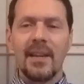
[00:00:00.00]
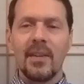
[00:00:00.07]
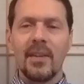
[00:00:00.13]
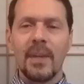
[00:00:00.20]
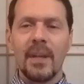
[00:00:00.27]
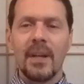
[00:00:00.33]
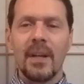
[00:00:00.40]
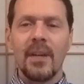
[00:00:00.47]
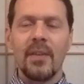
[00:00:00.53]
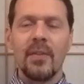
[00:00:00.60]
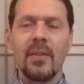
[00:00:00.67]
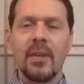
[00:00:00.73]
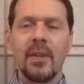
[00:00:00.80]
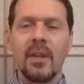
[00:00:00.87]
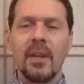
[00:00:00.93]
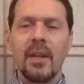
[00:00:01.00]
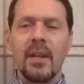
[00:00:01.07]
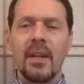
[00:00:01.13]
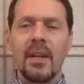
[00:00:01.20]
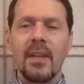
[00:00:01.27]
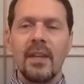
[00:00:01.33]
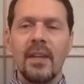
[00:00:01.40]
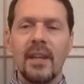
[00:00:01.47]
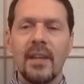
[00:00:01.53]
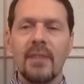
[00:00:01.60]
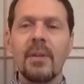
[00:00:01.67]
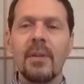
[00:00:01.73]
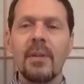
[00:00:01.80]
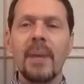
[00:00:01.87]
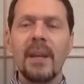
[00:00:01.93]
because it's
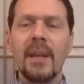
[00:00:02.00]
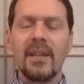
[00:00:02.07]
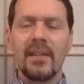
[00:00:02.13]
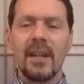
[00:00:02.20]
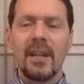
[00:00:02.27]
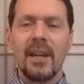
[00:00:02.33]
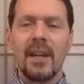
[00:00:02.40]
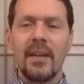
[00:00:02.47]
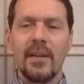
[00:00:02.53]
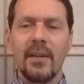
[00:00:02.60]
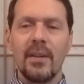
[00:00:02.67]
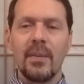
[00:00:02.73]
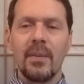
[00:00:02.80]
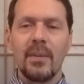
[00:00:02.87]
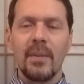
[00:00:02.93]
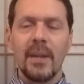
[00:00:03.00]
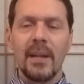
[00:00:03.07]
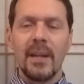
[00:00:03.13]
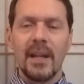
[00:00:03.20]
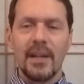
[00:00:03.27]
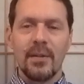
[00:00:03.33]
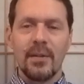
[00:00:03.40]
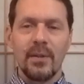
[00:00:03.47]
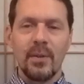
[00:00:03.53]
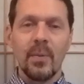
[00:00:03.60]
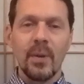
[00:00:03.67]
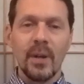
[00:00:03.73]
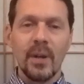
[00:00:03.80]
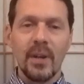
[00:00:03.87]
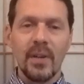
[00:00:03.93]
actually based on how the human mind actually
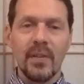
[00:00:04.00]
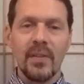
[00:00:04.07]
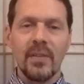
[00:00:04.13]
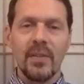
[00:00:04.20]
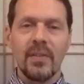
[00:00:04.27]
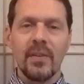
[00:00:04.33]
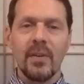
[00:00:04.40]
works. So